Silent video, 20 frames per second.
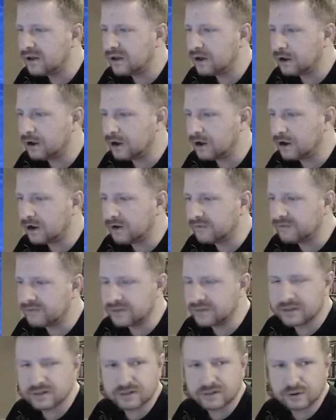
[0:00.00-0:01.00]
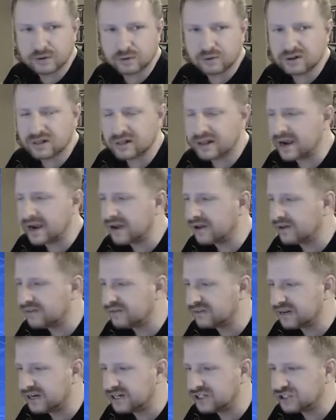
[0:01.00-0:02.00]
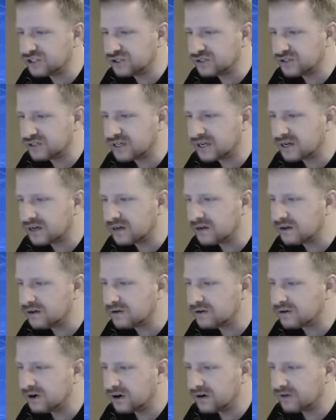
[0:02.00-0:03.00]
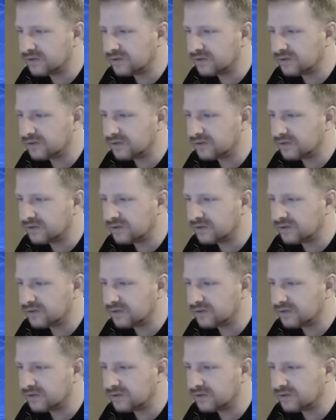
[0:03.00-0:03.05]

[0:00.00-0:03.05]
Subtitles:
of the little clouds that he shoots out.